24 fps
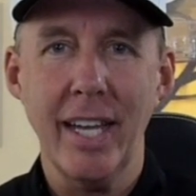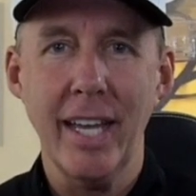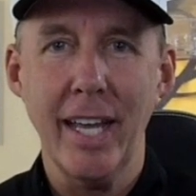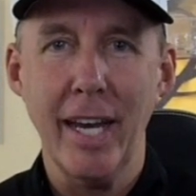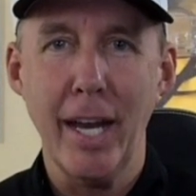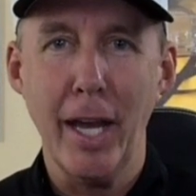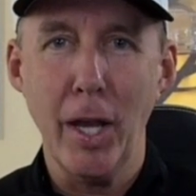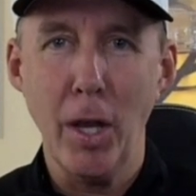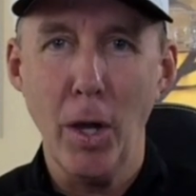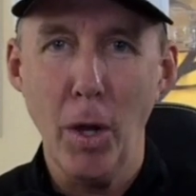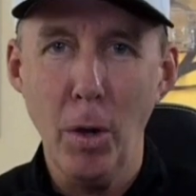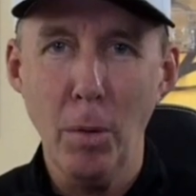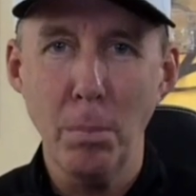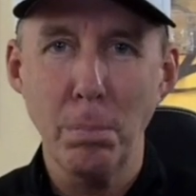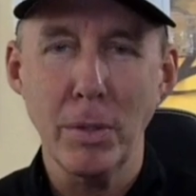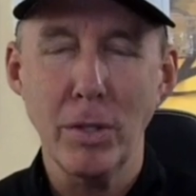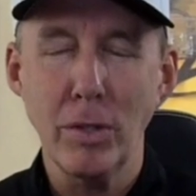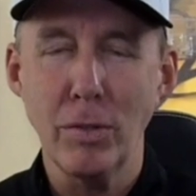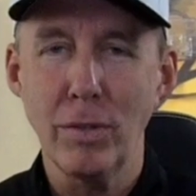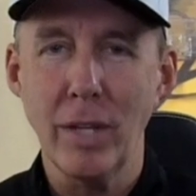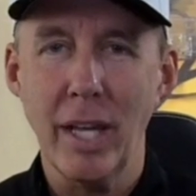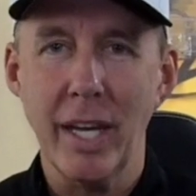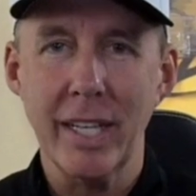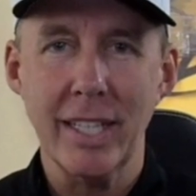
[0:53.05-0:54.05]
And I hope
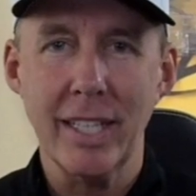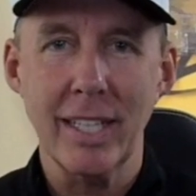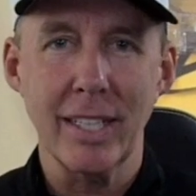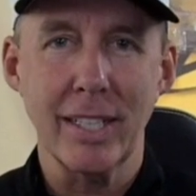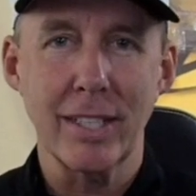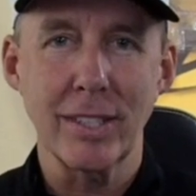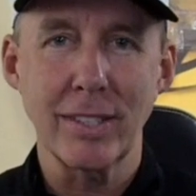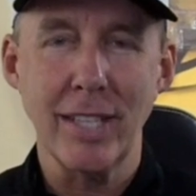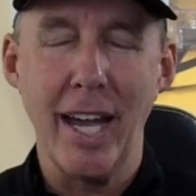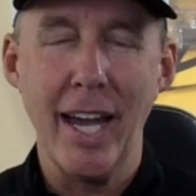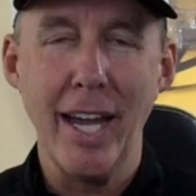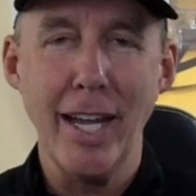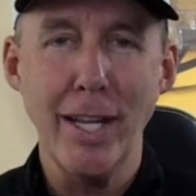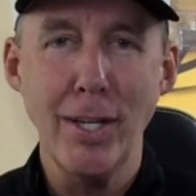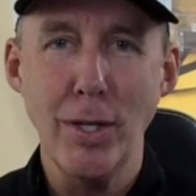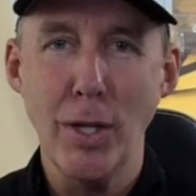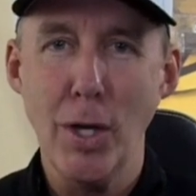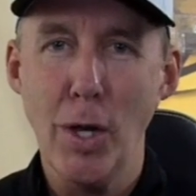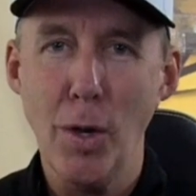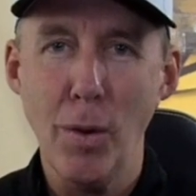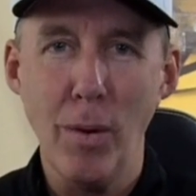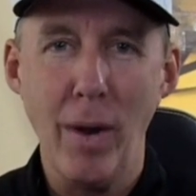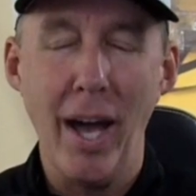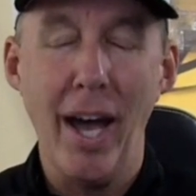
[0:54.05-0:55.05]
you like it because I
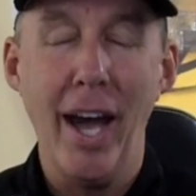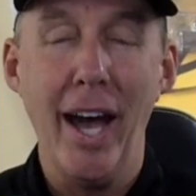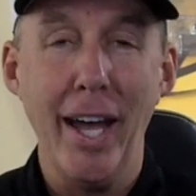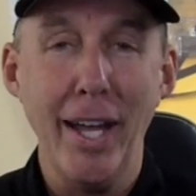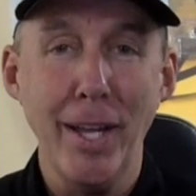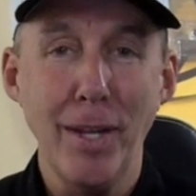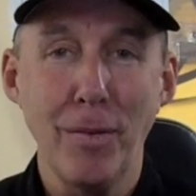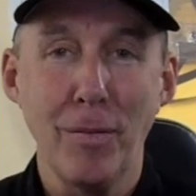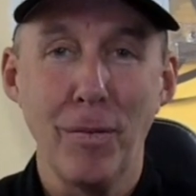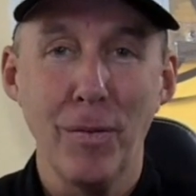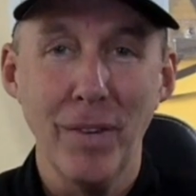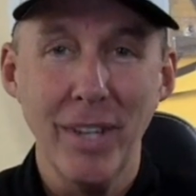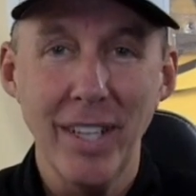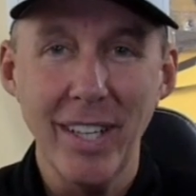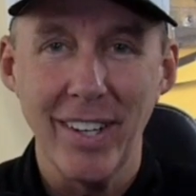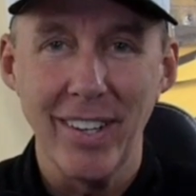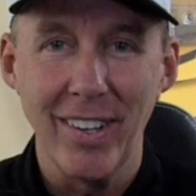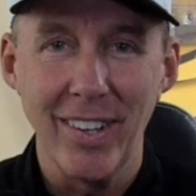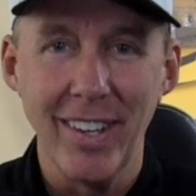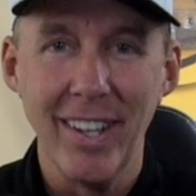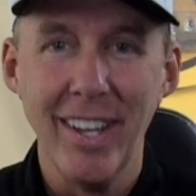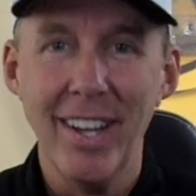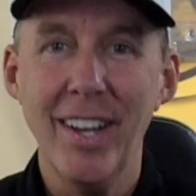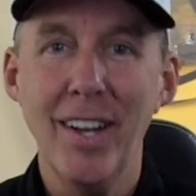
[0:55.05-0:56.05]
know I
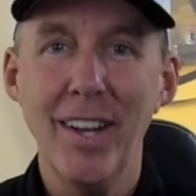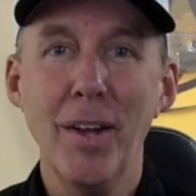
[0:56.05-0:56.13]
will.